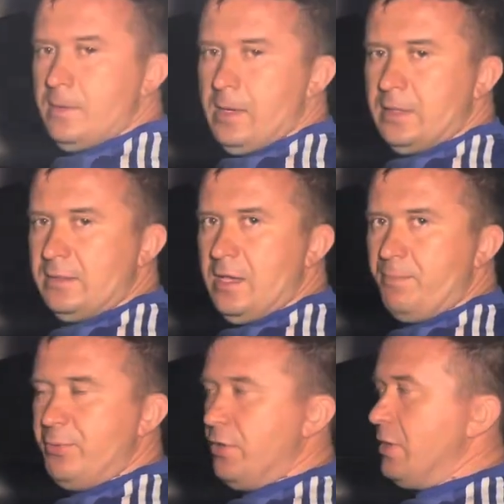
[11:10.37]
I think
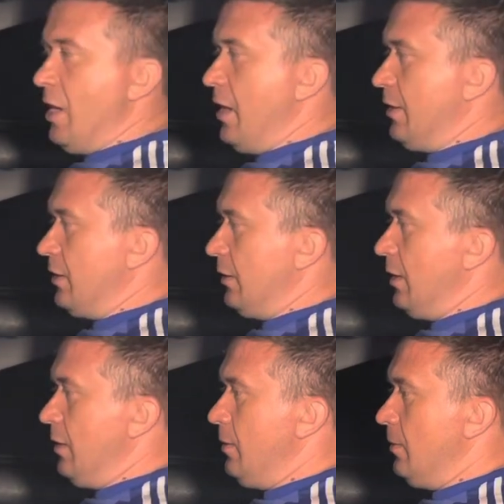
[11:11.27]

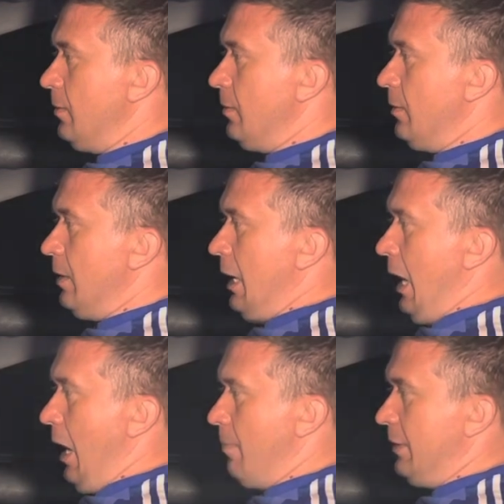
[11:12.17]
periodically
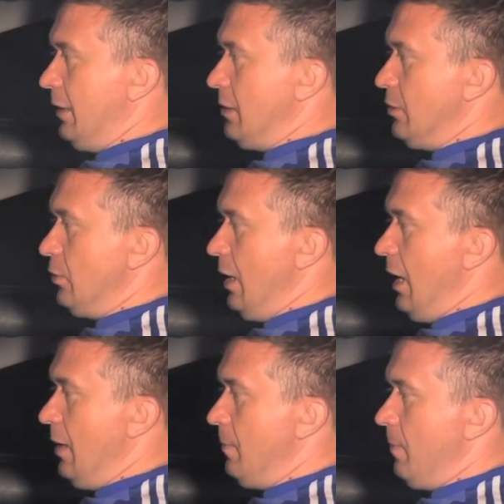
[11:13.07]
I'm gonna do that.